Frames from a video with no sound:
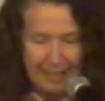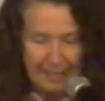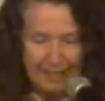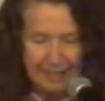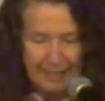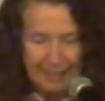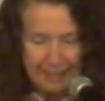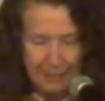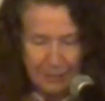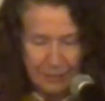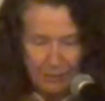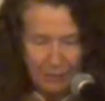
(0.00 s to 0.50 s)

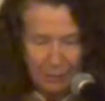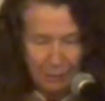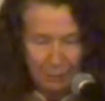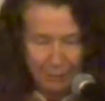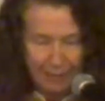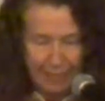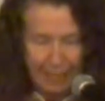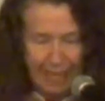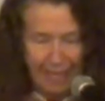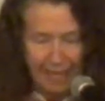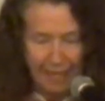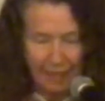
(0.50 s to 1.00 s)
This year
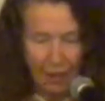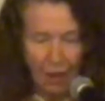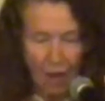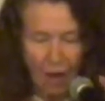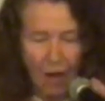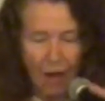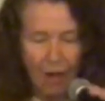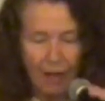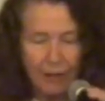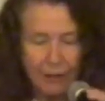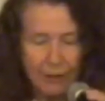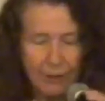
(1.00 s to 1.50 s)
we had a
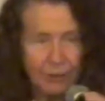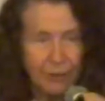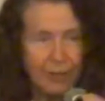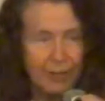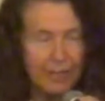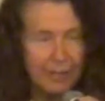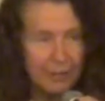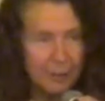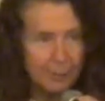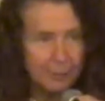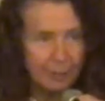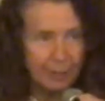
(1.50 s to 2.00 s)
harder
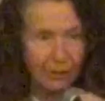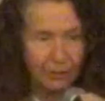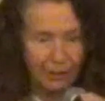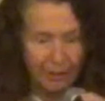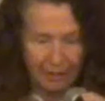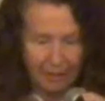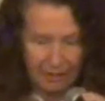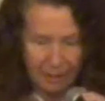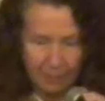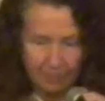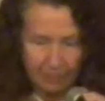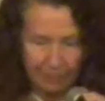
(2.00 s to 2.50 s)

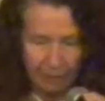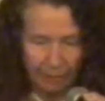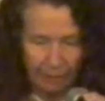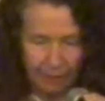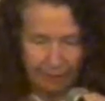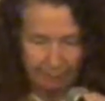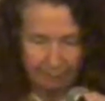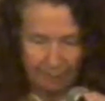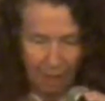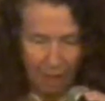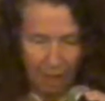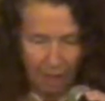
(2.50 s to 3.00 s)
experience
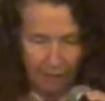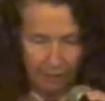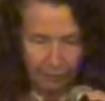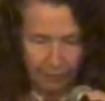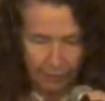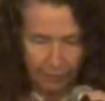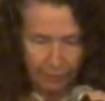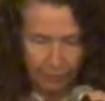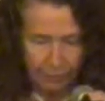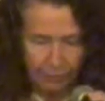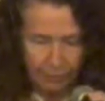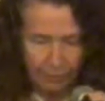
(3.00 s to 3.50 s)
building
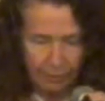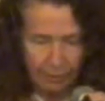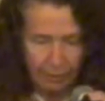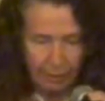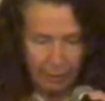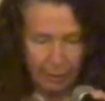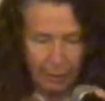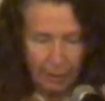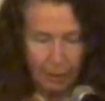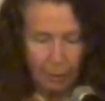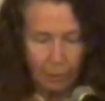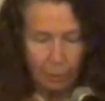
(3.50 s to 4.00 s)
models,
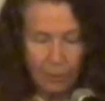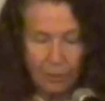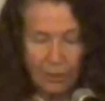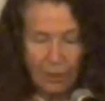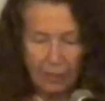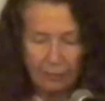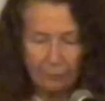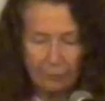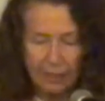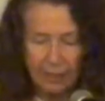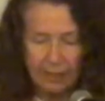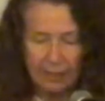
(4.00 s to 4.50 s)
which
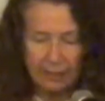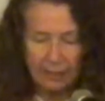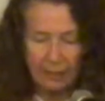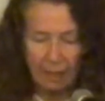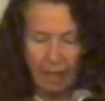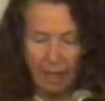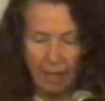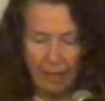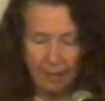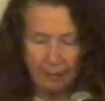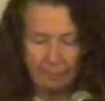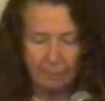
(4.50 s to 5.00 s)
I really
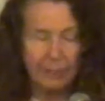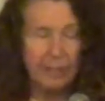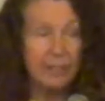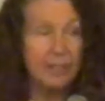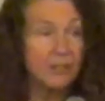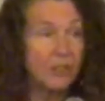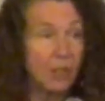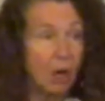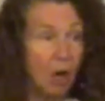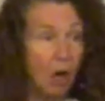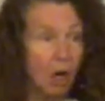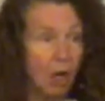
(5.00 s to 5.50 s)
like, but
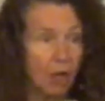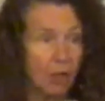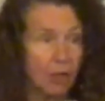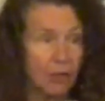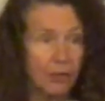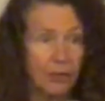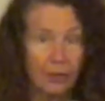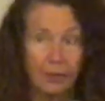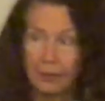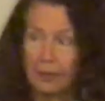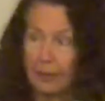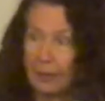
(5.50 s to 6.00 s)
it's
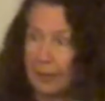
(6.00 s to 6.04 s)
hard.